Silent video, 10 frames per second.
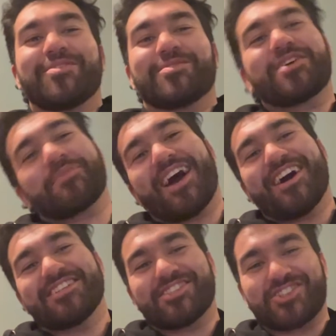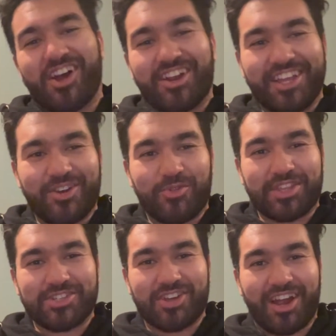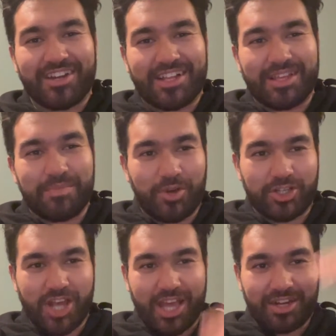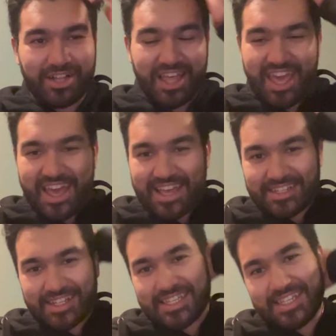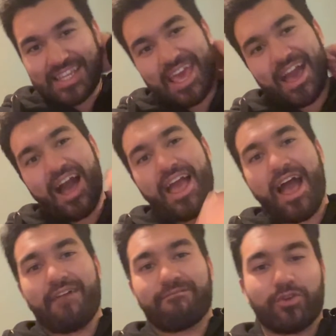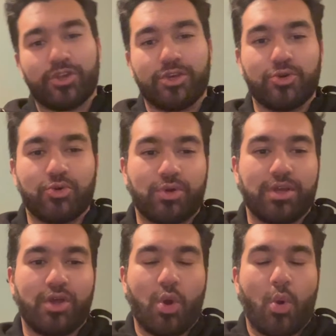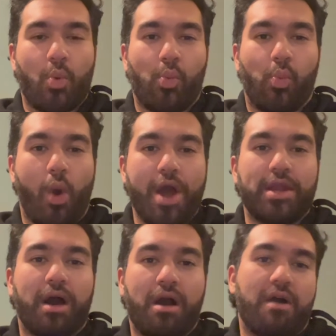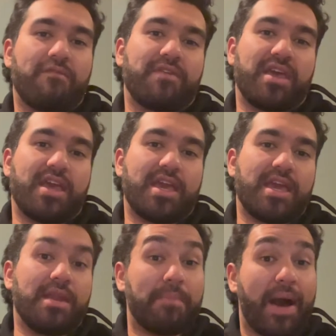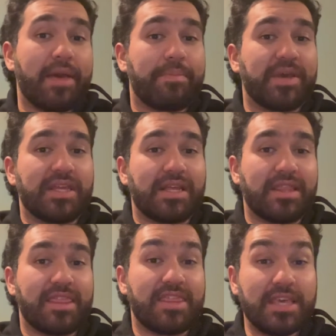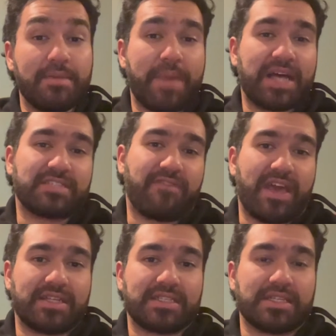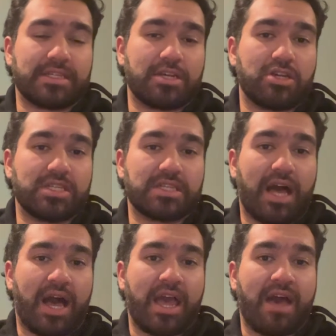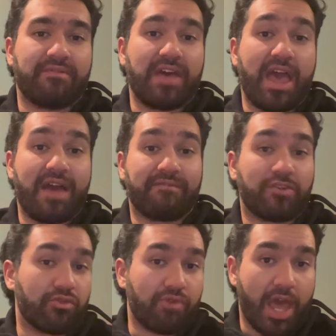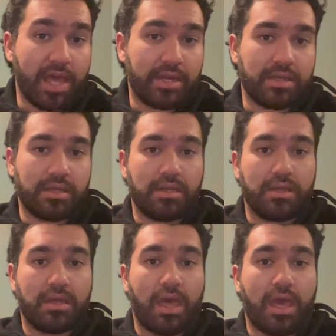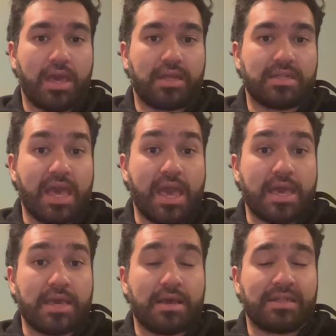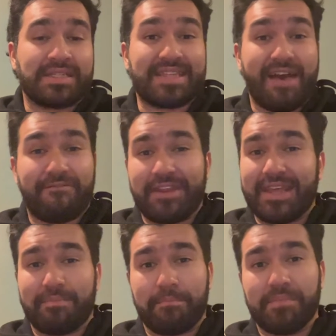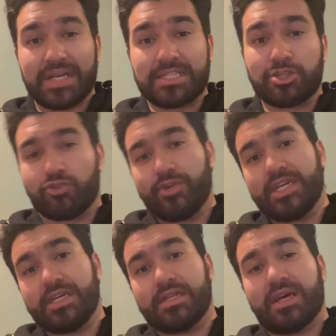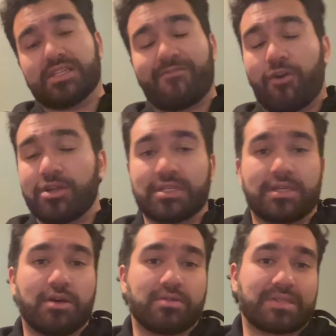What's up, guys? It's Sean here with the Sean Adelli Book Channel, and today I have for you one of, in my opinion, the best fantasy series I have ever read, and a definite must-read as far as it goes.